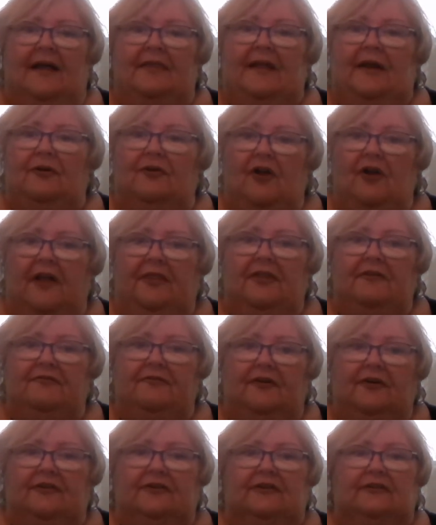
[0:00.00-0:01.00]
They are not the
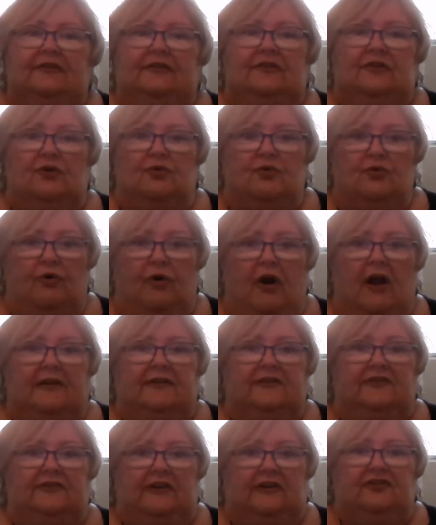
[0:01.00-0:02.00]
verses you
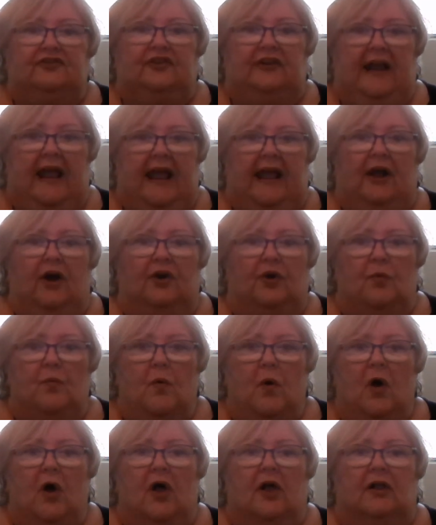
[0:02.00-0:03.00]
cross-stitch and hang on a
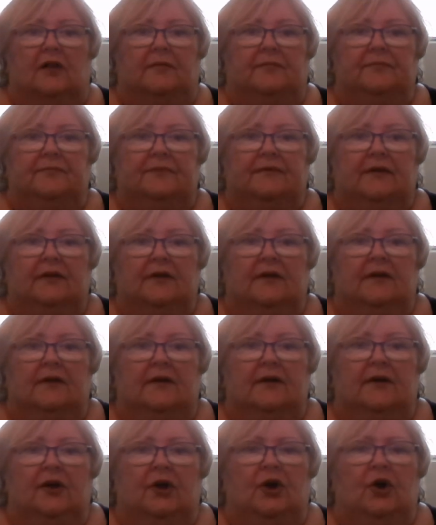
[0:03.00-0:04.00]
wall.
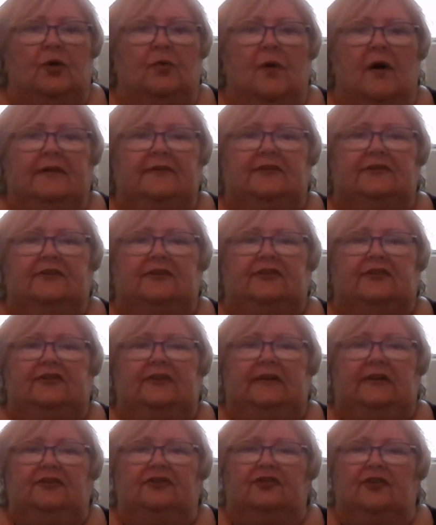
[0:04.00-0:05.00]
Who wants to
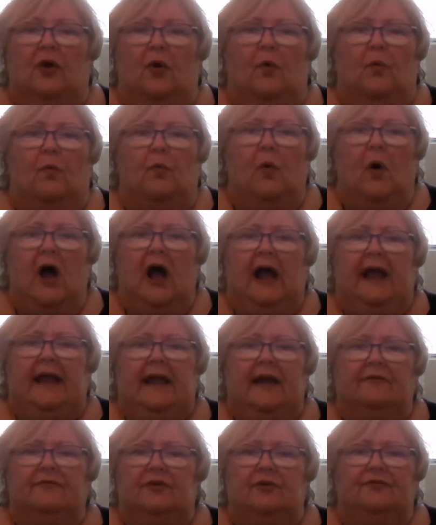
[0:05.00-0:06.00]
stitch, "Why
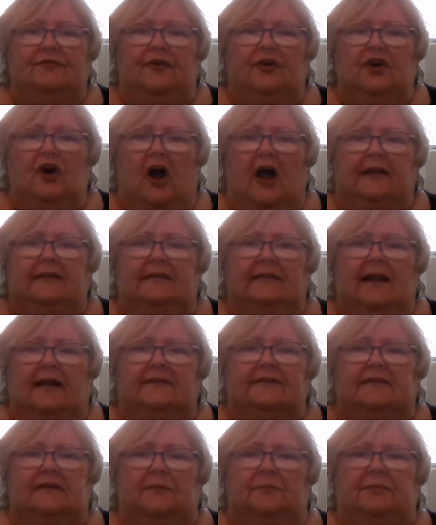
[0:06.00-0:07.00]
have you forgotten
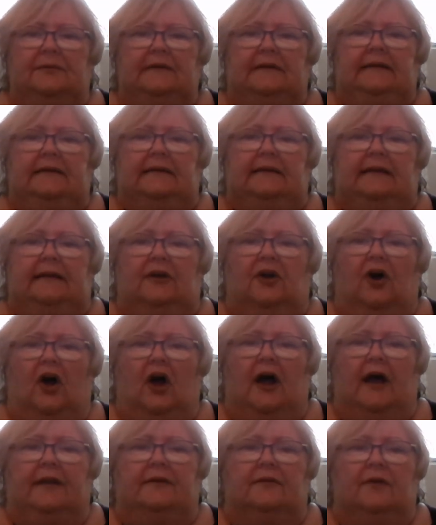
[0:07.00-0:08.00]
us completely,
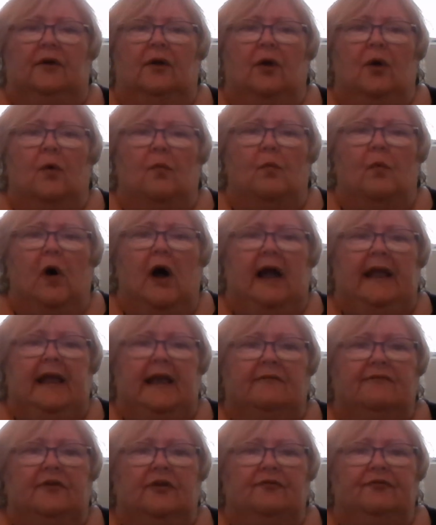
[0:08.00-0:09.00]
God? Why
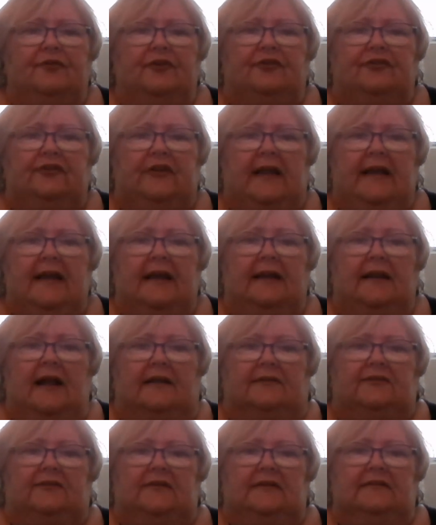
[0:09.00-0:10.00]
have you forsaken
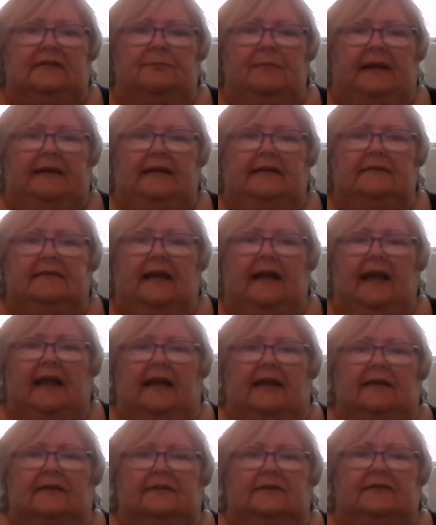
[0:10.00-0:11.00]
us these many
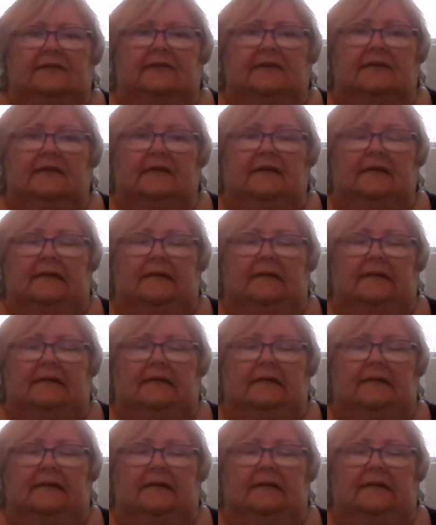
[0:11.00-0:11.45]
days?"